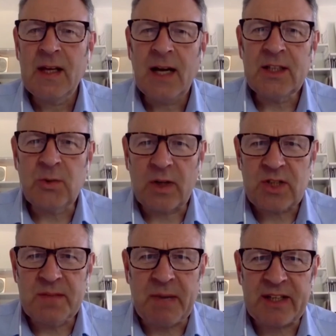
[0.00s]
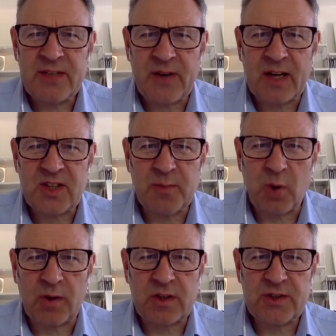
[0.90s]
And do you actually manufacture
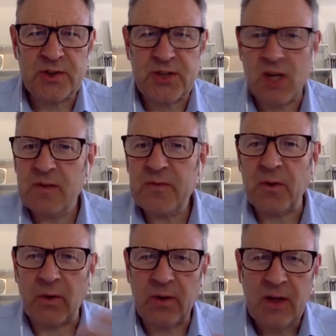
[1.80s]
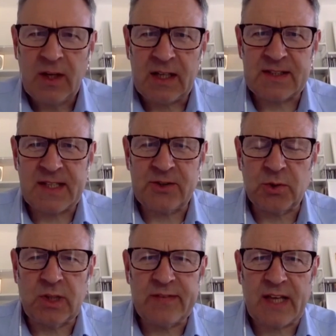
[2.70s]
products yourself, or is it that you
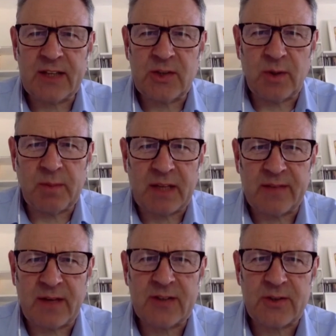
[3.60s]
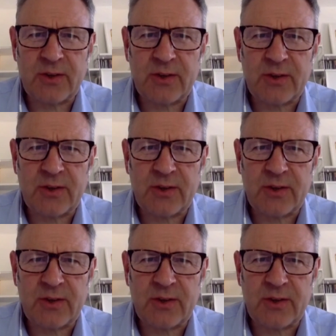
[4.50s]
leave that to a manufacturer?